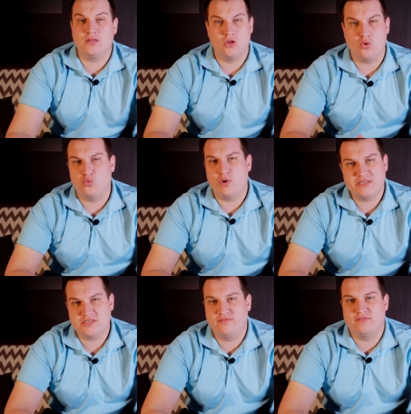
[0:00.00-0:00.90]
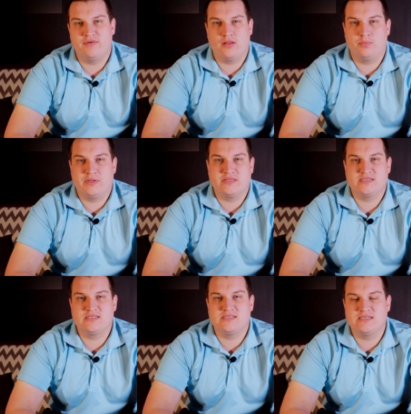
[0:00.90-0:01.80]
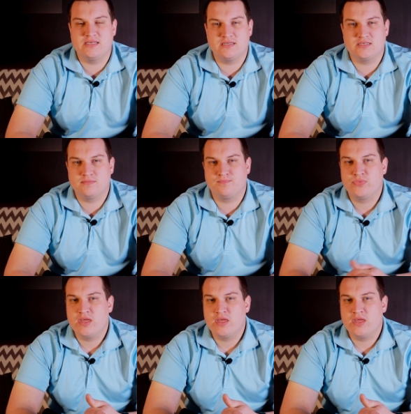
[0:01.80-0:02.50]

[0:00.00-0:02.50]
low risk of developing this disease.